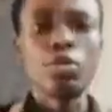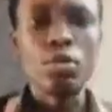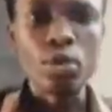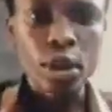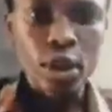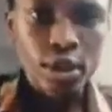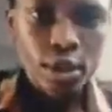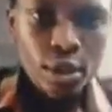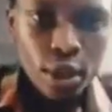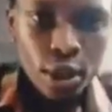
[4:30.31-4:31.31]
You can
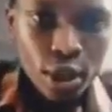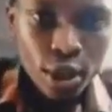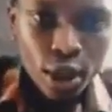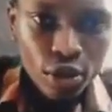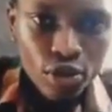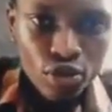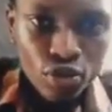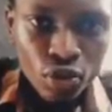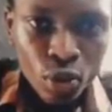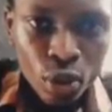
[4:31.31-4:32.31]
see it has
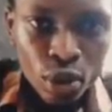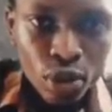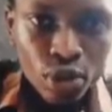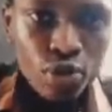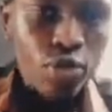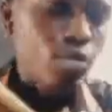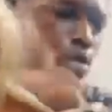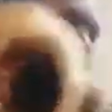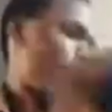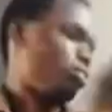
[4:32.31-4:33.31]
2, 1, 2,
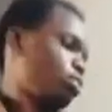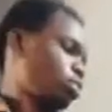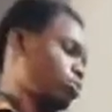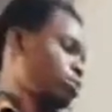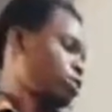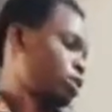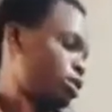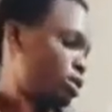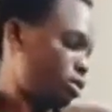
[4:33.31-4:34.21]
4. Let's put this outside.